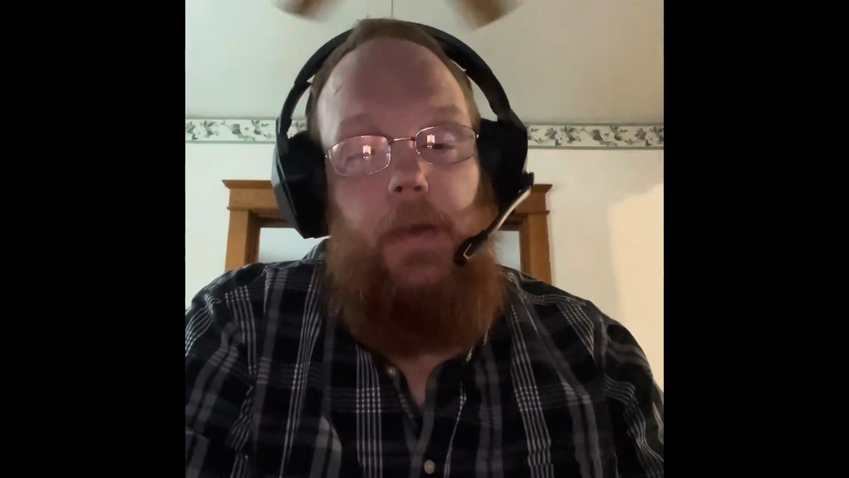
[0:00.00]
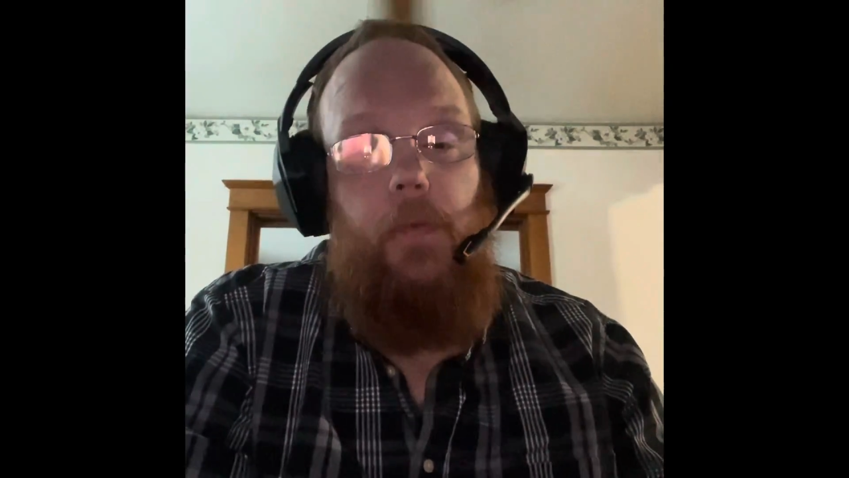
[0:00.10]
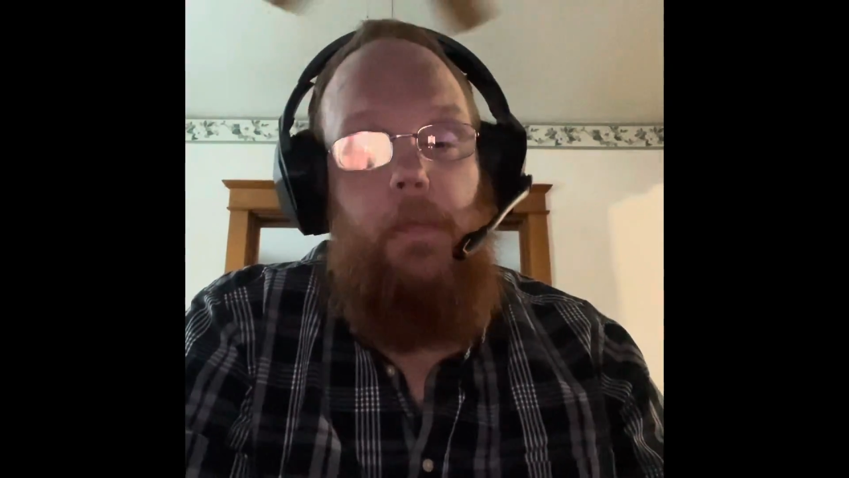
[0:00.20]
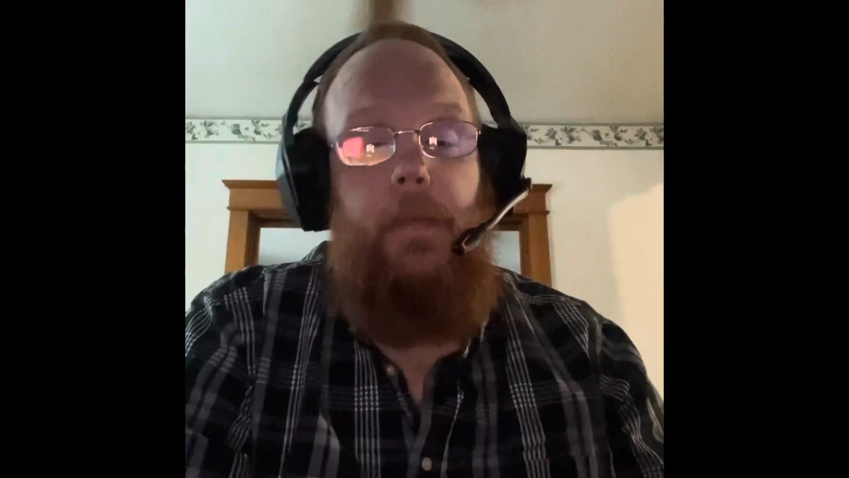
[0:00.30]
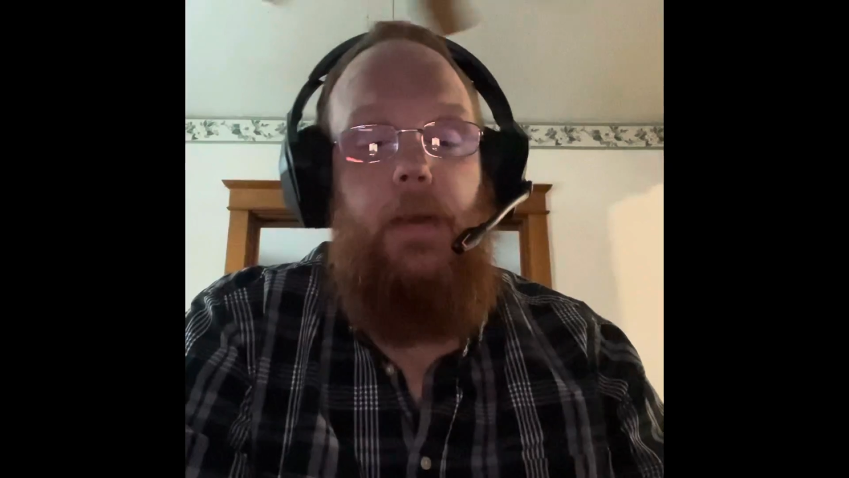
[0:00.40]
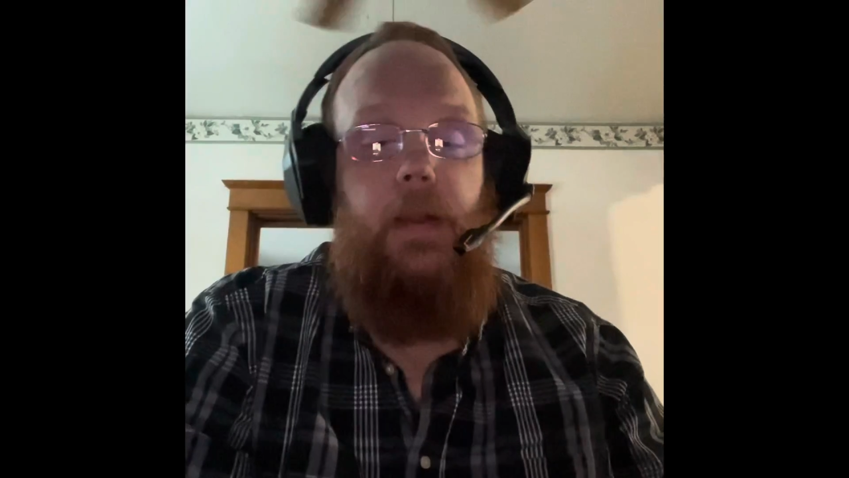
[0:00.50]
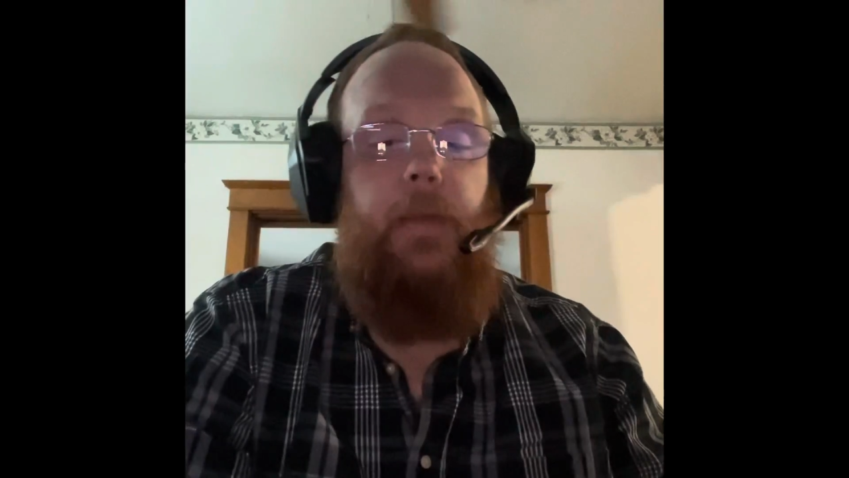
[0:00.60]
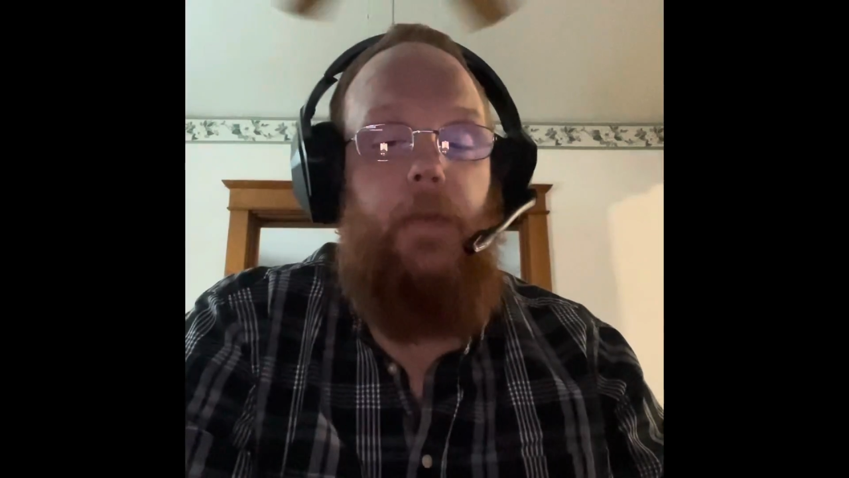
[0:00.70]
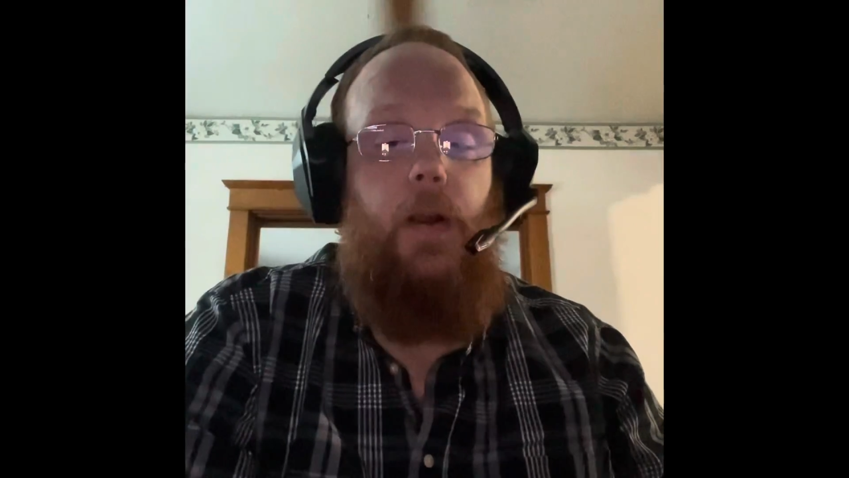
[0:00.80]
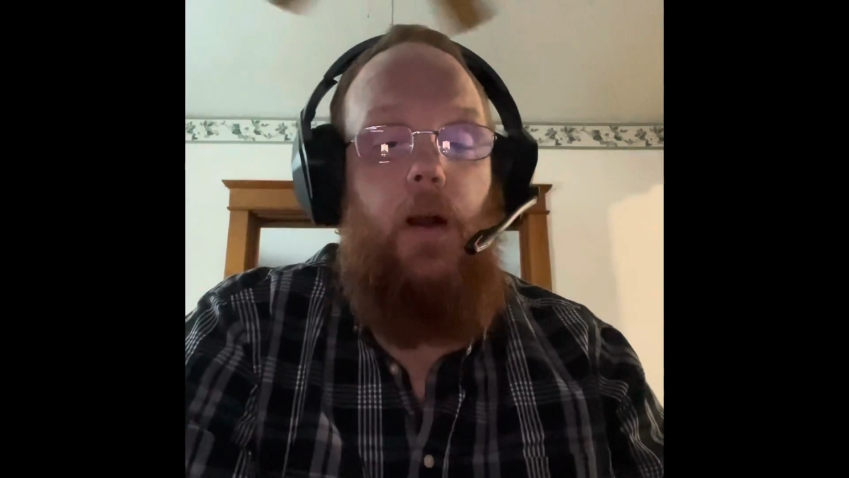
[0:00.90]
Remember to leave
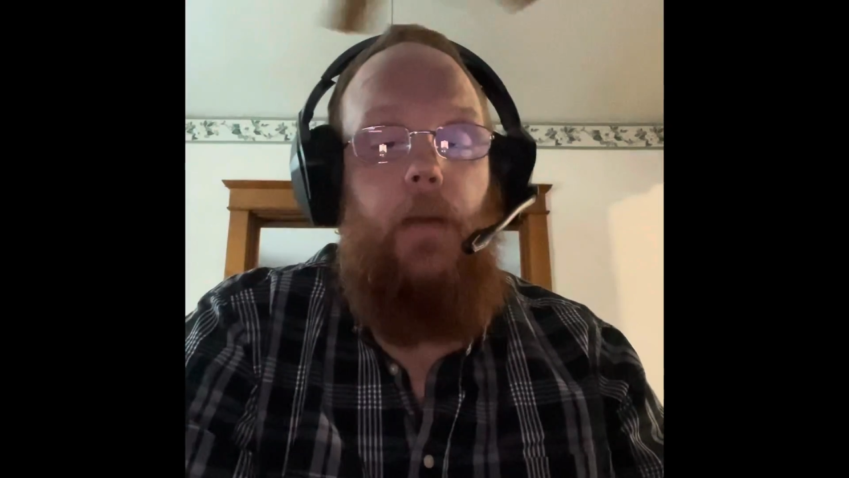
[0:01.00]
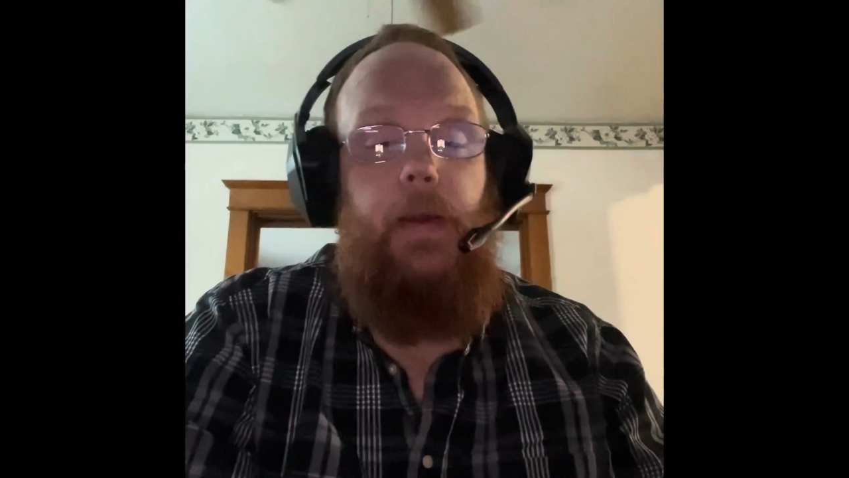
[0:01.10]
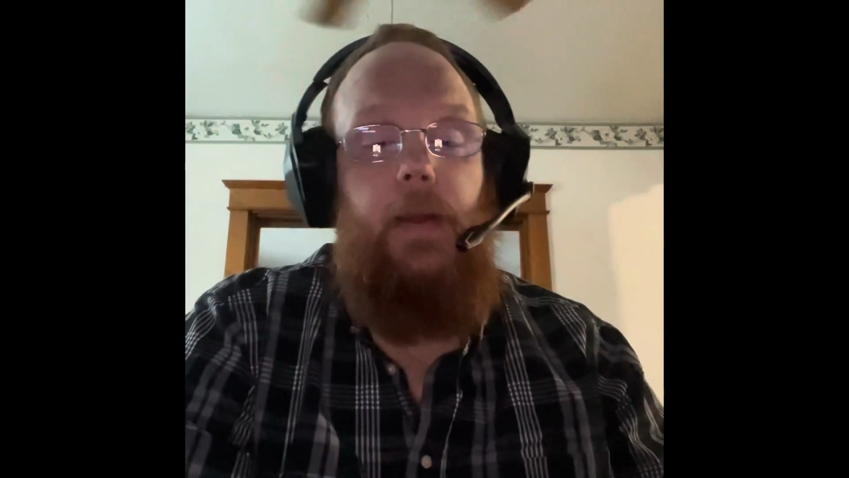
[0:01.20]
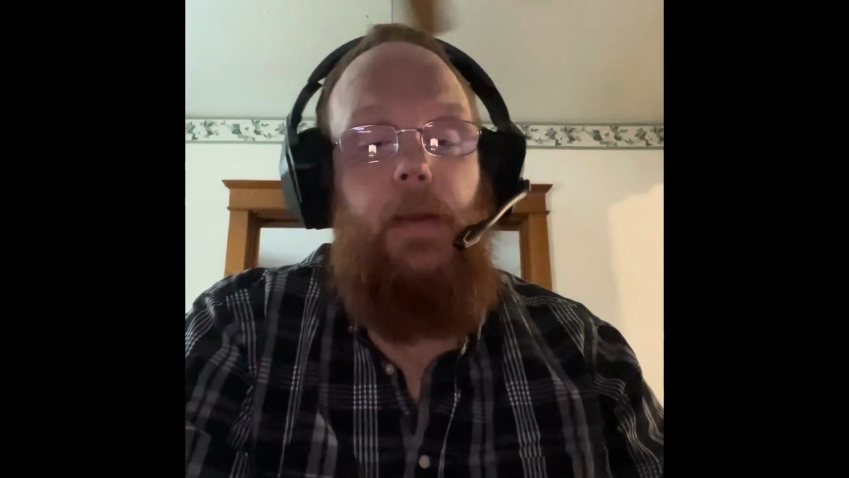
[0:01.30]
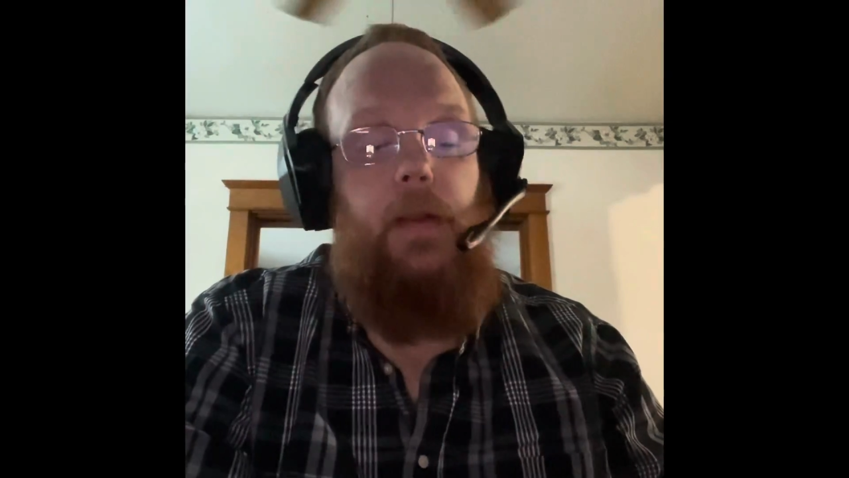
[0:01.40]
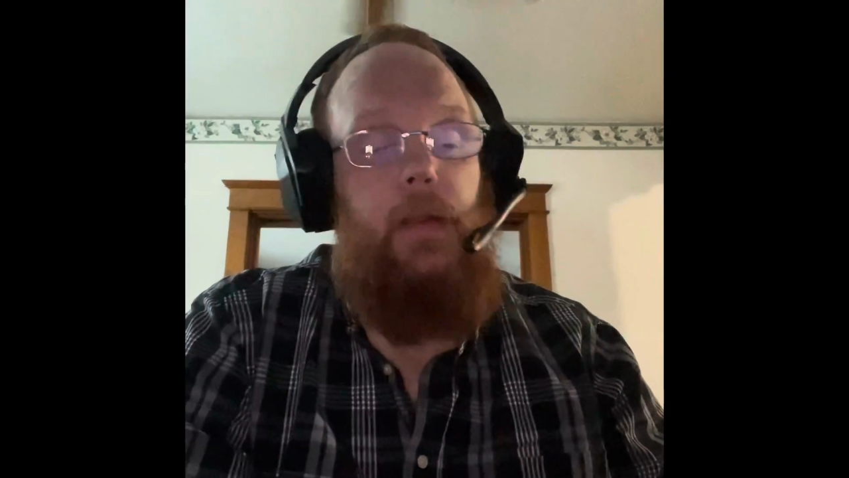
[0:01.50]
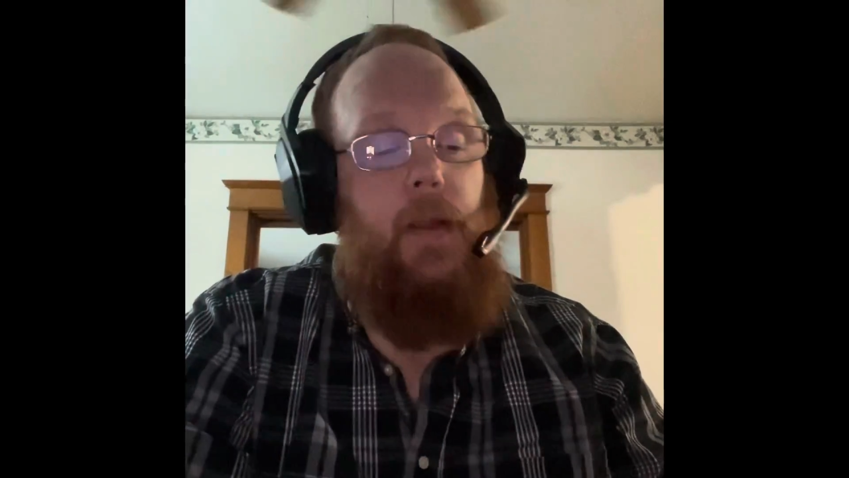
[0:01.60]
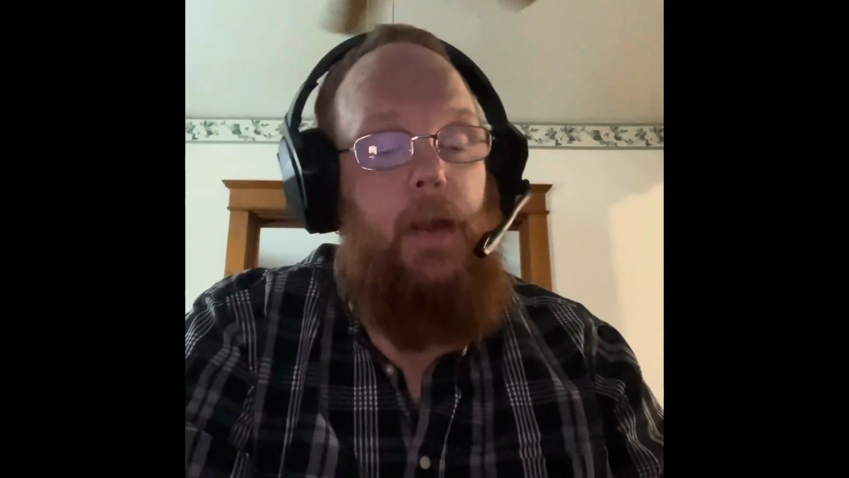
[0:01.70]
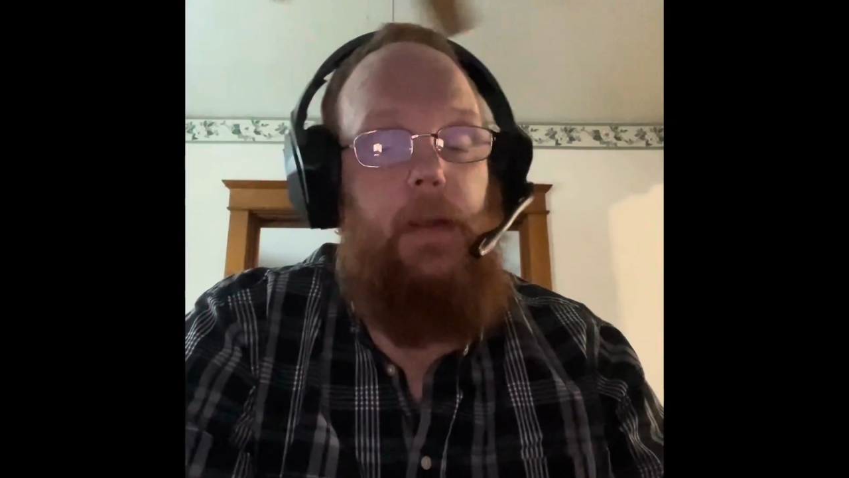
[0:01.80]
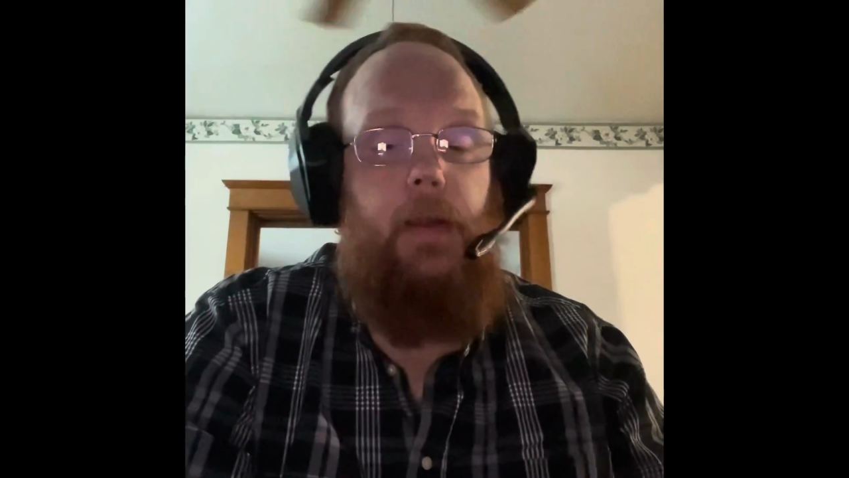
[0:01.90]
a comment,
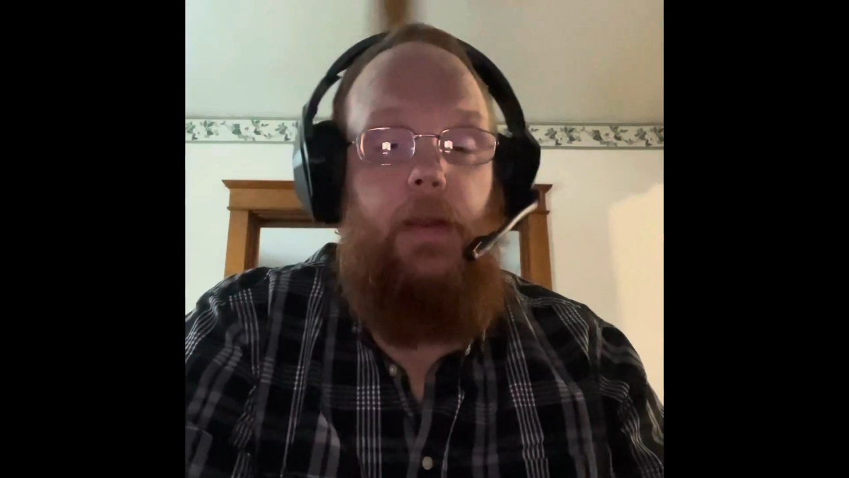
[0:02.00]
like,